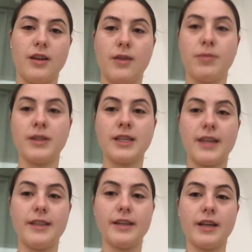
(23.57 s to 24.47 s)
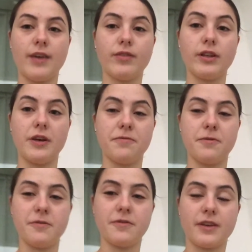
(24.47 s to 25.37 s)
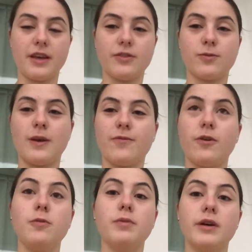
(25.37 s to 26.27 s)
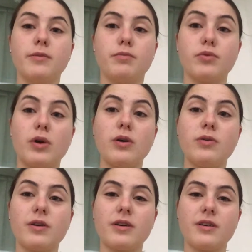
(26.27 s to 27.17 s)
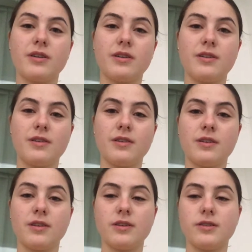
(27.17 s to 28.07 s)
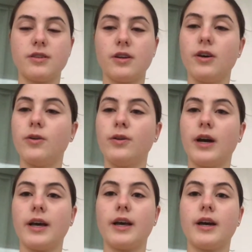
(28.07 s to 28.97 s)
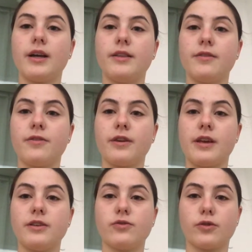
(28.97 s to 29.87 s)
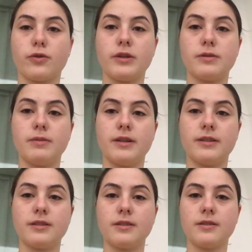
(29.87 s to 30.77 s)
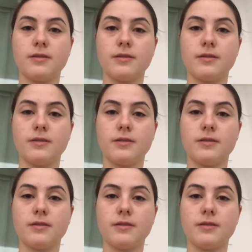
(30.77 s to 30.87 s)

and plus I did have a life-proof case for my phone, but it broke, so I got a different case for Christmas,